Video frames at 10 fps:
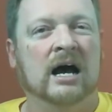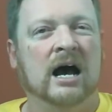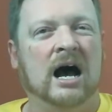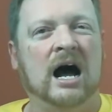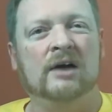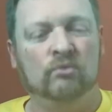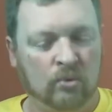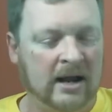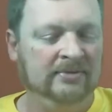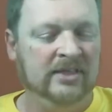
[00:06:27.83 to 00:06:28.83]
I
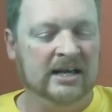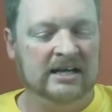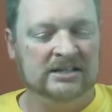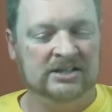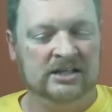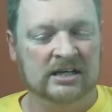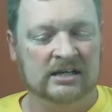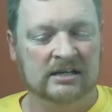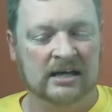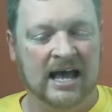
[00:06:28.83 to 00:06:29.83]
read this
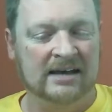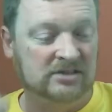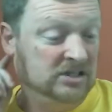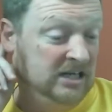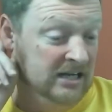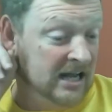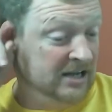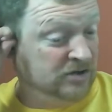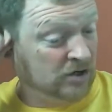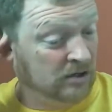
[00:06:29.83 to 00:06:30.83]
as a
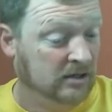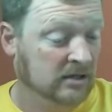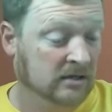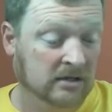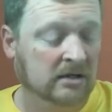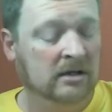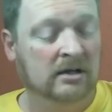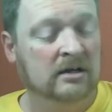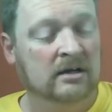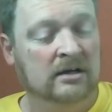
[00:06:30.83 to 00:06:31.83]
teenager
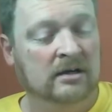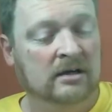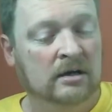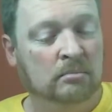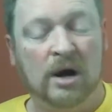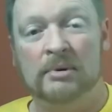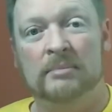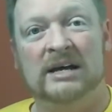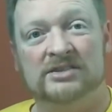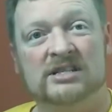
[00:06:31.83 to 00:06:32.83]
probably
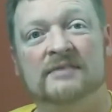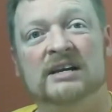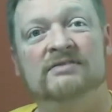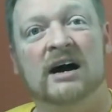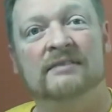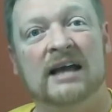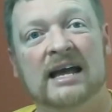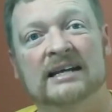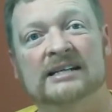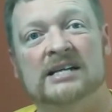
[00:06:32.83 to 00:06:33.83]
about 75,
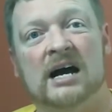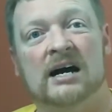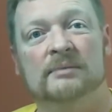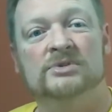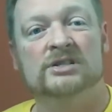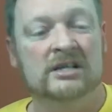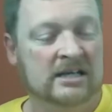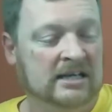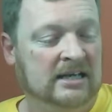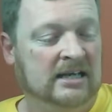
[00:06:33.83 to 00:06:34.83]
80 times.
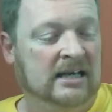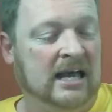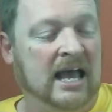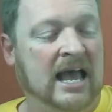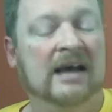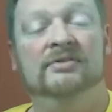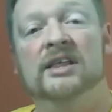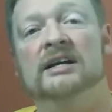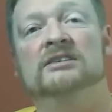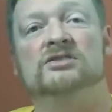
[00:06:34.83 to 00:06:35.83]
And
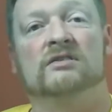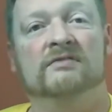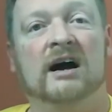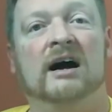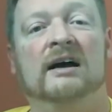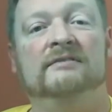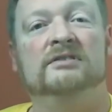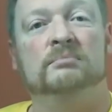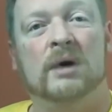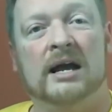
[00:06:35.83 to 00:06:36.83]
then it survived
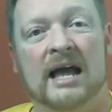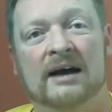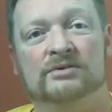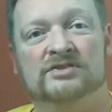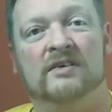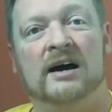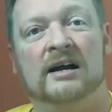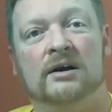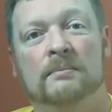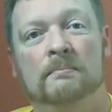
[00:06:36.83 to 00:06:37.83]
my house
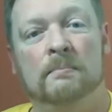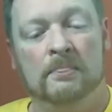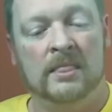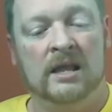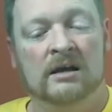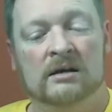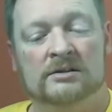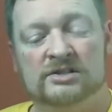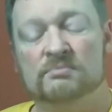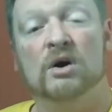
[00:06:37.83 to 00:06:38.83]
fire,
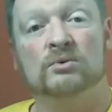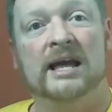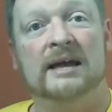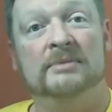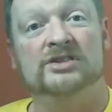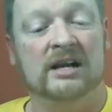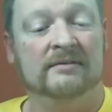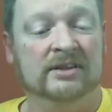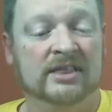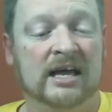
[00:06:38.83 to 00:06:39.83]
smoke damage and
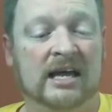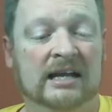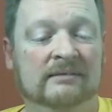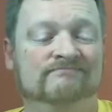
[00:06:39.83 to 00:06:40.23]
everything.